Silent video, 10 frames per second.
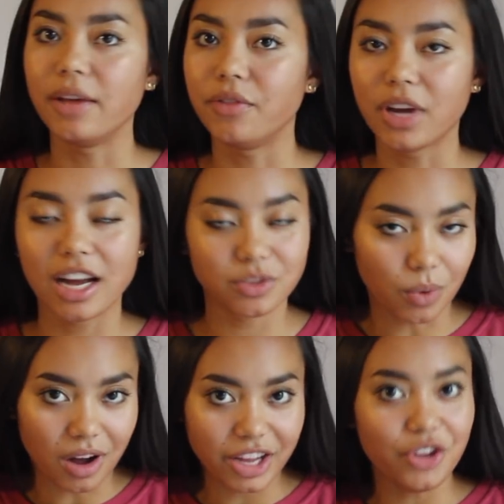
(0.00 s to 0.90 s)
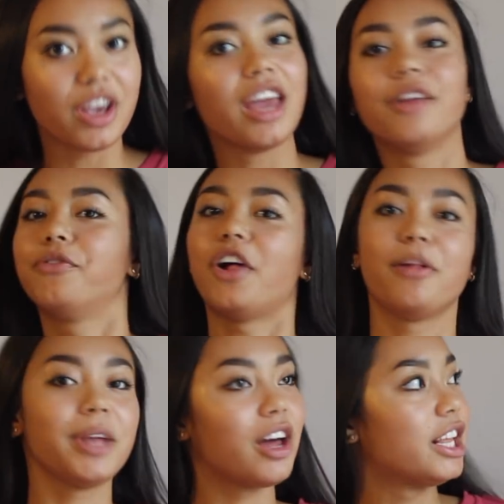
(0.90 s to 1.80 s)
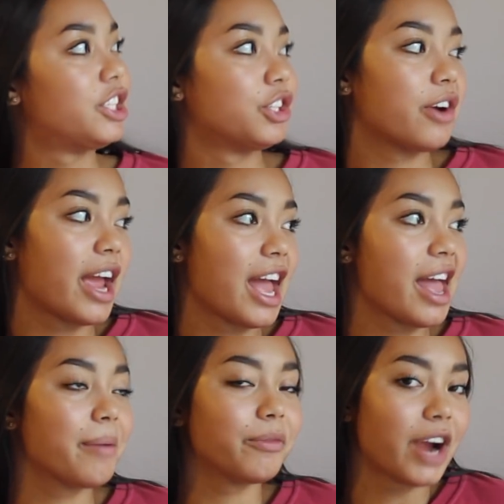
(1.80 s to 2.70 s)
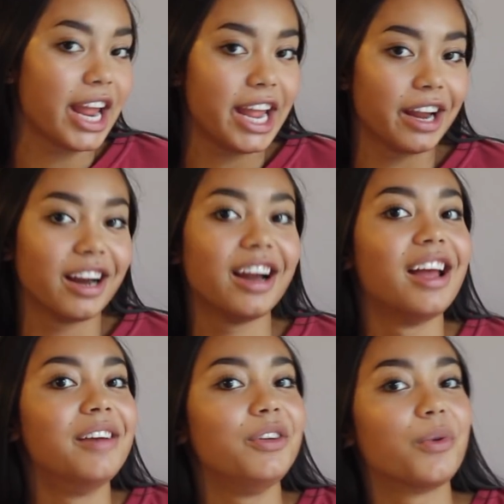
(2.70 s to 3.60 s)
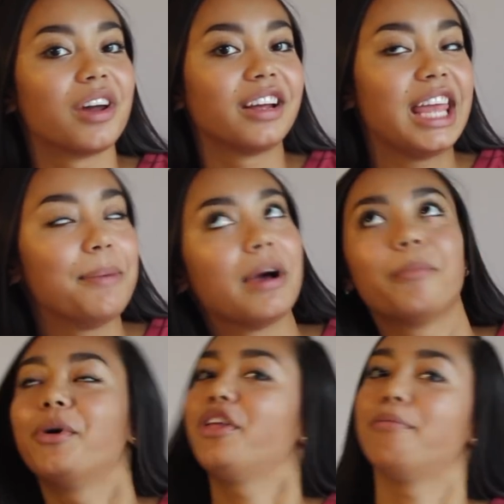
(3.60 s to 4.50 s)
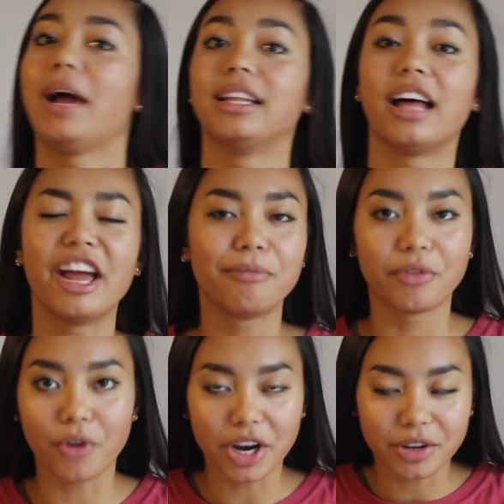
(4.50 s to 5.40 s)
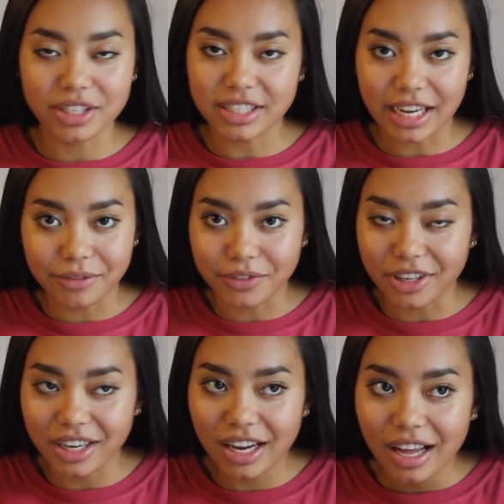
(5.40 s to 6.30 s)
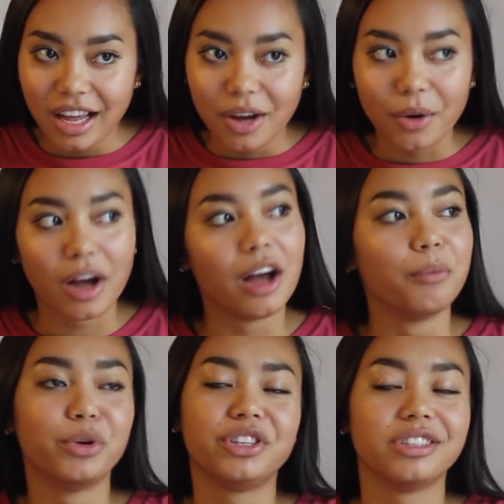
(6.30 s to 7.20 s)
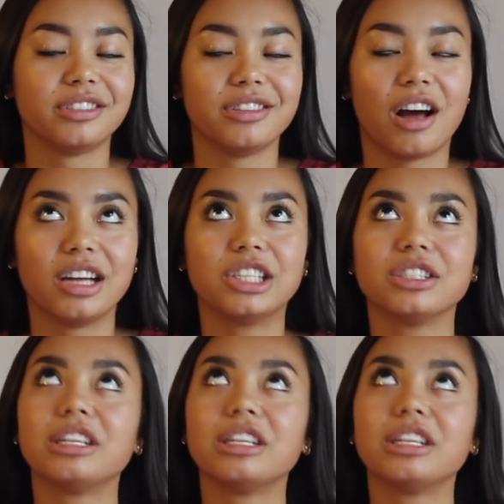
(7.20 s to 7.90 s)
If you guys want, you can follow me on Instagram right here if you want to keep up with my life before I go to Stanford, which is not until